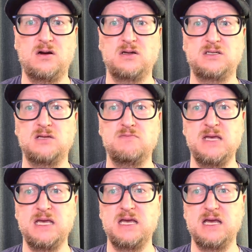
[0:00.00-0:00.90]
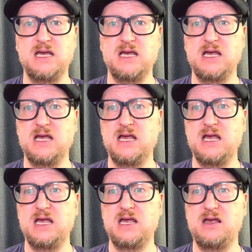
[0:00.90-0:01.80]
To me,
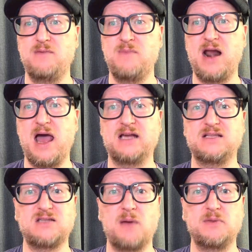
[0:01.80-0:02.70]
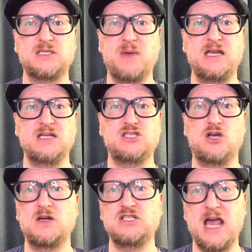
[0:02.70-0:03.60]
it meant I could stop spending so
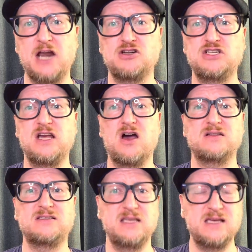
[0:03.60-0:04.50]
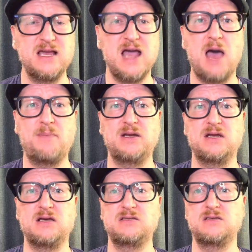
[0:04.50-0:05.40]
much energy on seeking
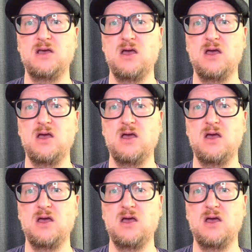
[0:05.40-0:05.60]
happiness